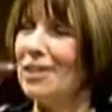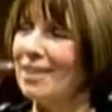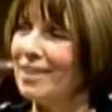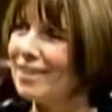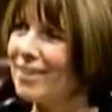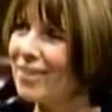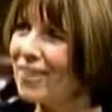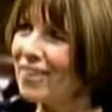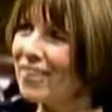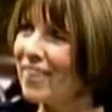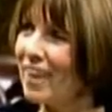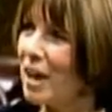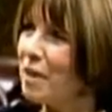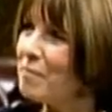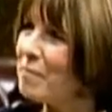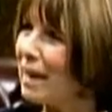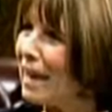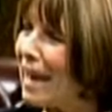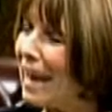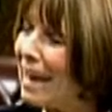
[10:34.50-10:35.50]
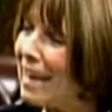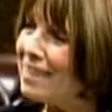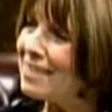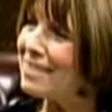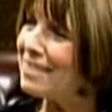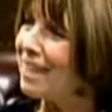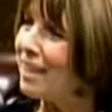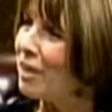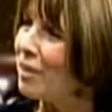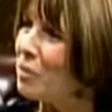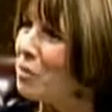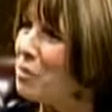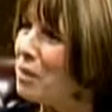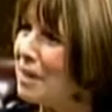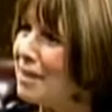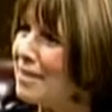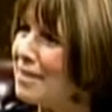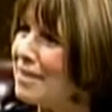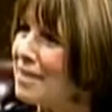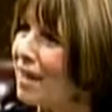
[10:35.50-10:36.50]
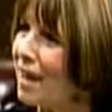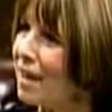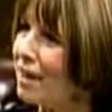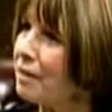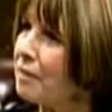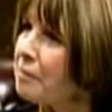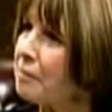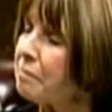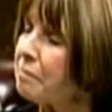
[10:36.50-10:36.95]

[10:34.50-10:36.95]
and all that, but a hand cycle, what is that?